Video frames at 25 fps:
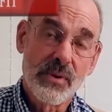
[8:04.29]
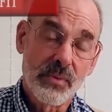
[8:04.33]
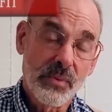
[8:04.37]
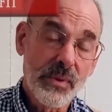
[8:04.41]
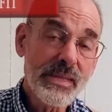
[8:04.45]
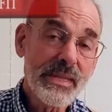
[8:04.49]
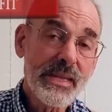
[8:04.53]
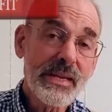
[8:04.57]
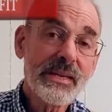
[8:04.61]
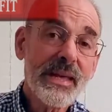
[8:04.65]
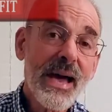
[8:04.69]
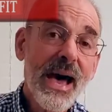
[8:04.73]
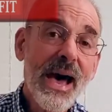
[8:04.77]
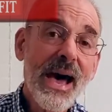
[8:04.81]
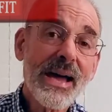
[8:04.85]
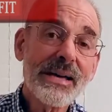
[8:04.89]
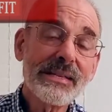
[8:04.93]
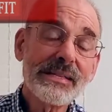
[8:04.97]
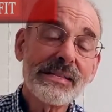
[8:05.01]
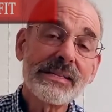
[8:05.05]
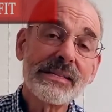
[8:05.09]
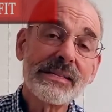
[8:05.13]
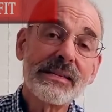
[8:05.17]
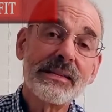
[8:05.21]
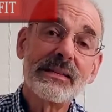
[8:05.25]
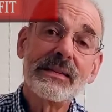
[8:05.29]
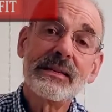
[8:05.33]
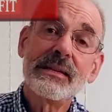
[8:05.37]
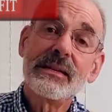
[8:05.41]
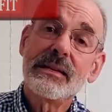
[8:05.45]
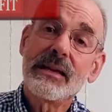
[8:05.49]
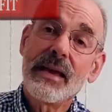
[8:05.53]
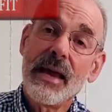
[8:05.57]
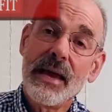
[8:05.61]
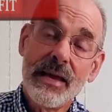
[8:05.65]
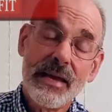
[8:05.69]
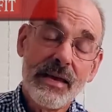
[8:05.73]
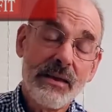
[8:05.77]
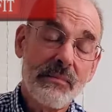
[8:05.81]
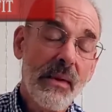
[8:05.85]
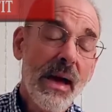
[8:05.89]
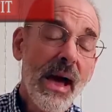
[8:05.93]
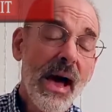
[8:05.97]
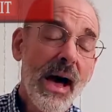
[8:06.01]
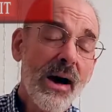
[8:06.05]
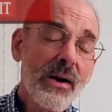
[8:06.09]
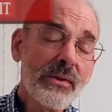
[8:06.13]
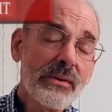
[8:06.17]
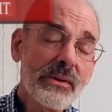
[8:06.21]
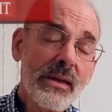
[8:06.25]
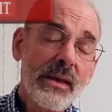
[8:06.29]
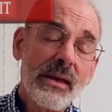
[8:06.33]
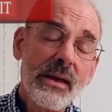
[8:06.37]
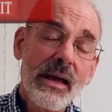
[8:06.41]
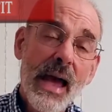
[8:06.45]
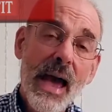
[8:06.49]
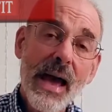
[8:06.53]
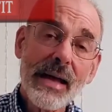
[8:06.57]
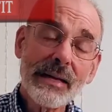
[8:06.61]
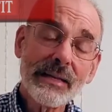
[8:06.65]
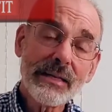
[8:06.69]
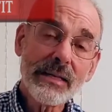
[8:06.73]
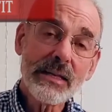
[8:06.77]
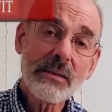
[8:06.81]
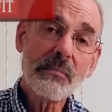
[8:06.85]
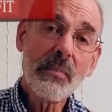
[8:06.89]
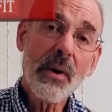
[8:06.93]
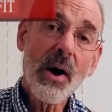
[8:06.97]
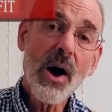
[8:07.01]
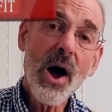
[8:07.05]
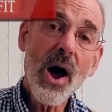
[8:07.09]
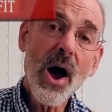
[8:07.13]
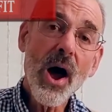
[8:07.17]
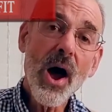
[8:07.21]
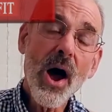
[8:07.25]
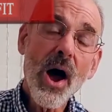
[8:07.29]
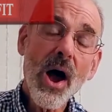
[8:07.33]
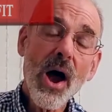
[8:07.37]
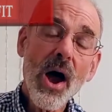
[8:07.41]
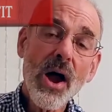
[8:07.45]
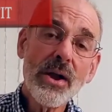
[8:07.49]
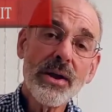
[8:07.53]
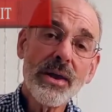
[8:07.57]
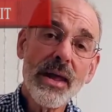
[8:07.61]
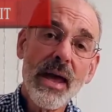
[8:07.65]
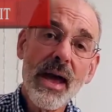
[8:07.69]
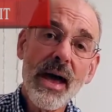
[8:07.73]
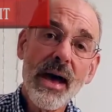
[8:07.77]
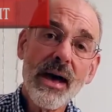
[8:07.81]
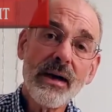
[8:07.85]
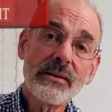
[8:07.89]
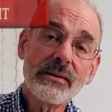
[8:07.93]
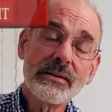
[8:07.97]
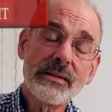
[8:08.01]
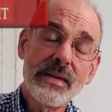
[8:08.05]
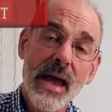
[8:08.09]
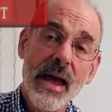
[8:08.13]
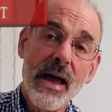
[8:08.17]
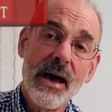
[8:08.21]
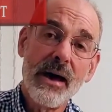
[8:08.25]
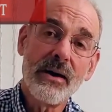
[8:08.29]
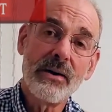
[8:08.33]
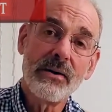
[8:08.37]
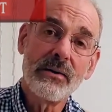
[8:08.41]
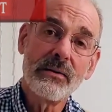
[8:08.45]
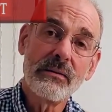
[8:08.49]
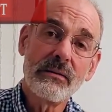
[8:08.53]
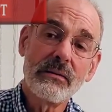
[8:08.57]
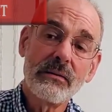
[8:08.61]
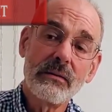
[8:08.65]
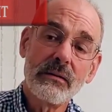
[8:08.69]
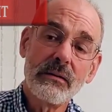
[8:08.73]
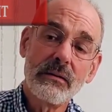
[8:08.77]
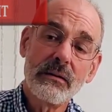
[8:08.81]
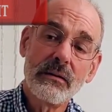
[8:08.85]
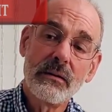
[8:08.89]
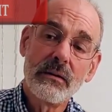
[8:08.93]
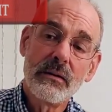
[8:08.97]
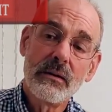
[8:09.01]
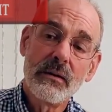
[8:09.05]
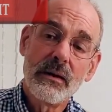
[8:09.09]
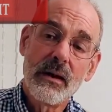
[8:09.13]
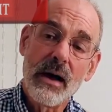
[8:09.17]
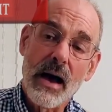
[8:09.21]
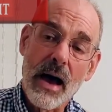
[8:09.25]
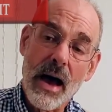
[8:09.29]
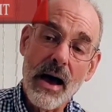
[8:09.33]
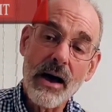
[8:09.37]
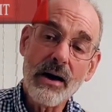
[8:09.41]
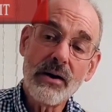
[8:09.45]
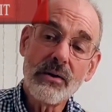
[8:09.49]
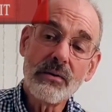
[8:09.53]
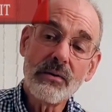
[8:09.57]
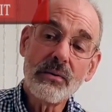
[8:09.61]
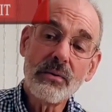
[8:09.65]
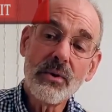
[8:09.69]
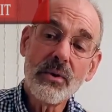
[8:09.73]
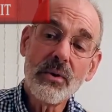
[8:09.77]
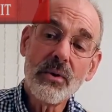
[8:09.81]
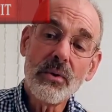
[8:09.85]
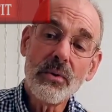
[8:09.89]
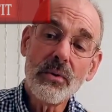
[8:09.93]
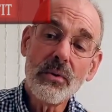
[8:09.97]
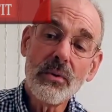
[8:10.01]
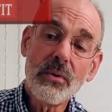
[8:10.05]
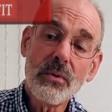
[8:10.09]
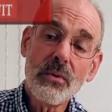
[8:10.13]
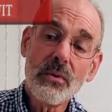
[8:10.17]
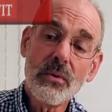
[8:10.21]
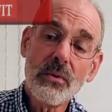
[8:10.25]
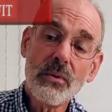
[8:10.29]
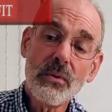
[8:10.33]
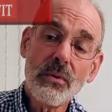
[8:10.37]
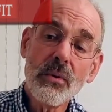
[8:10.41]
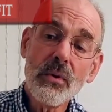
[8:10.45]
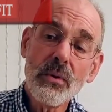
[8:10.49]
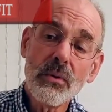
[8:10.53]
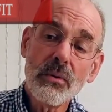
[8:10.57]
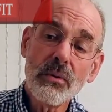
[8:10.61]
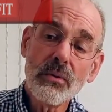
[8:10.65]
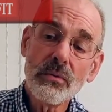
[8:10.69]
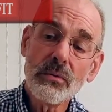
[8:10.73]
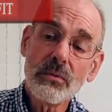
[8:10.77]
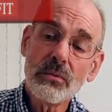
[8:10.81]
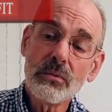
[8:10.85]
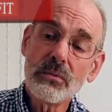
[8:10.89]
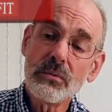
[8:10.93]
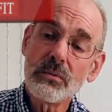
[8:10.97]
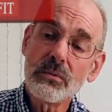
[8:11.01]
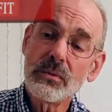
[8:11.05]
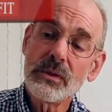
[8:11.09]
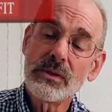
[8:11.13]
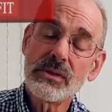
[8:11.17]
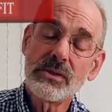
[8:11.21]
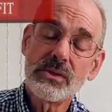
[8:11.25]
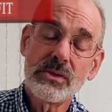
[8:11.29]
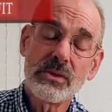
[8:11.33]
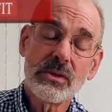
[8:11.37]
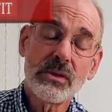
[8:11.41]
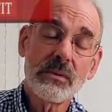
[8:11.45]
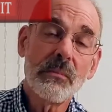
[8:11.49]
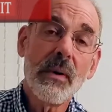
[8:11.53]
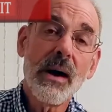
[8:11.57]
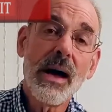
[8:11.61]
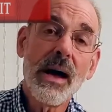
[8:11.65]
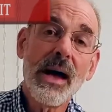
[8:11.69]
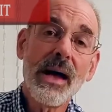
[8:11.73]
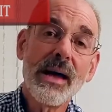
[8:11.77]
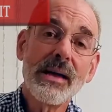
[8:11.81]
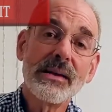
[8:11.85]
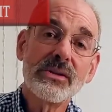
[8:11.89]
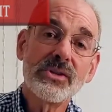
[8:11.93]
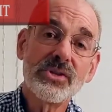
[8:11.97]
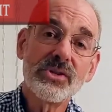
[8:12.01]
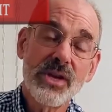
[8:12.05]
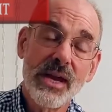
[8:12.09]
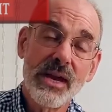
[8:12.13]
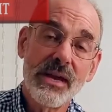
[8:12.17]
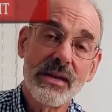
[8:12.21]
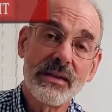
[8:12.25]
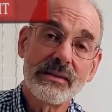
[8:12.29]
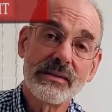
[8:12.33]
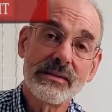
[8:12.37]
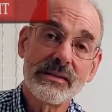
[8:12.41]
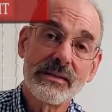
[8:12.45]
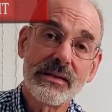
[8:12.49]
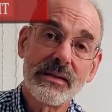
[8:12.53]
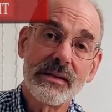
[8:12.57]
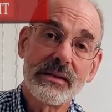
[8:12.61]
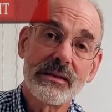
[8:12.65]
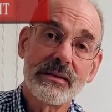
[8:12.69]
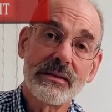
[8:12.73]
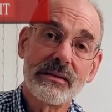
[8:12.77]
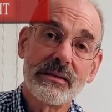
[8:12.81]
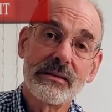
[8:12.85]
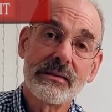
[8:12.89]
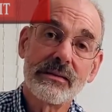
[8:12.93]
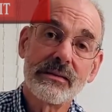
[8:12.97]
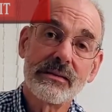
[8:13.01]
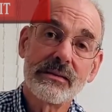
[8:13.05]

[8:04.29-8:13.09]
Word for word: But when the dice came out at the bar downtown, I rolled and took my chances.